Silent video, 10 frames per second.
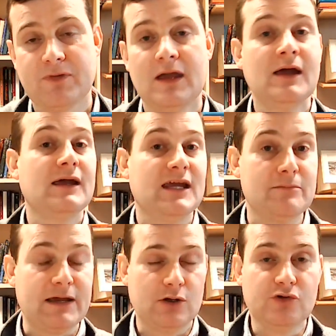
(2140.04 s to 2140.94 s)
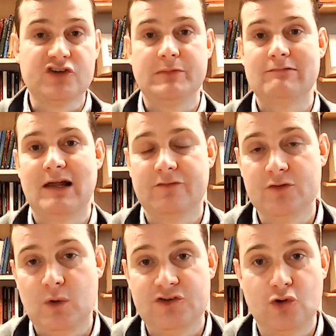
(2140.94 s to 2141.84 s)
It may also be relevant when
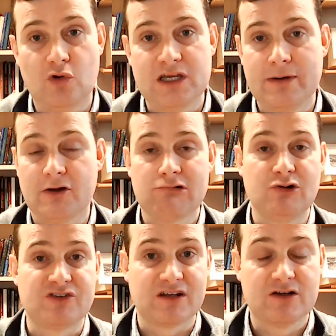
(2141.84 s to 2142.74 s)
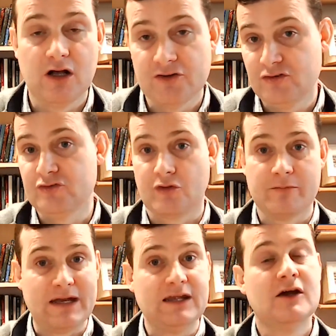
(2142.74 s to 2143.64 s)
talking about Crusader castles or the many
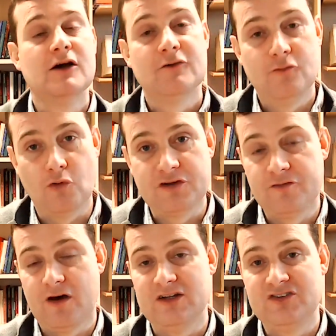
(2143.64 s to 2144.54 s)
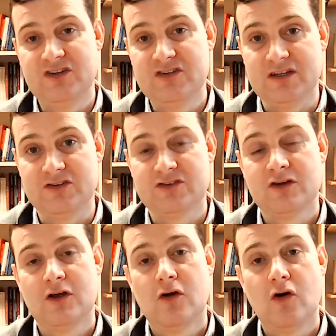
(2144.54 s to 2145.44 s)
fortified cities
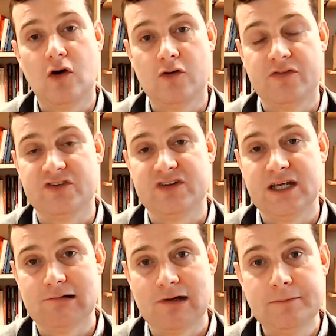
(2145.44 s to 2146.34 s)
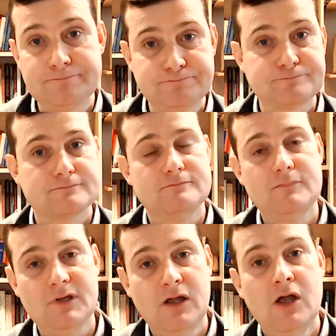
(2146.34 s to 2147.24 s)
of this era
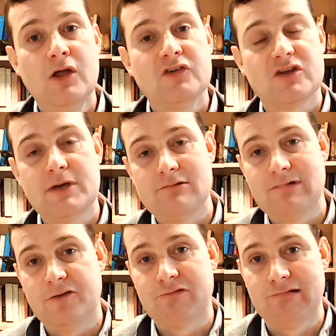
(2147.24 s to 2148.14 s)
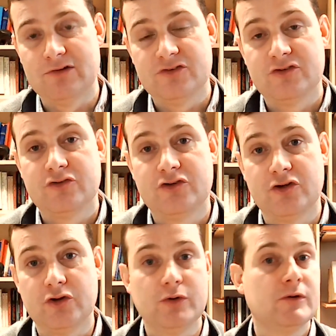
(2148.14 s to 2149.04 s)
to make reference to
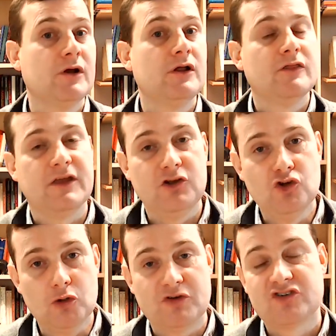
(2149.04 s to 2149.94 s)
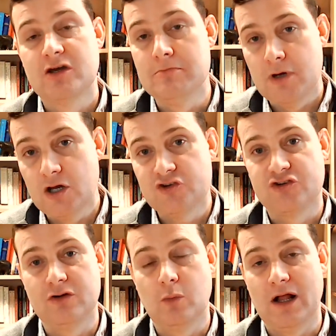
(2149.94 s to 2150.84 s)
the enormous commercial
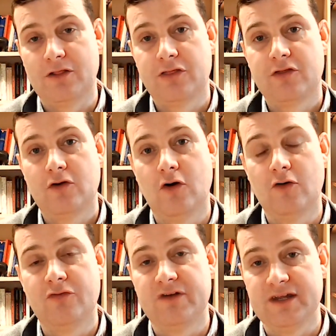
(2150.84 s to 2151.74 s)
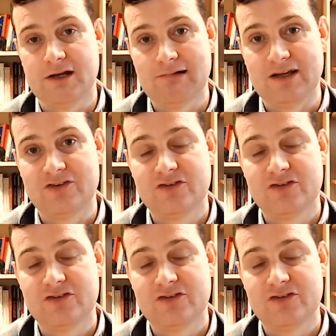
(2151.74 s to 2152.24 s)
wealth of the Near East.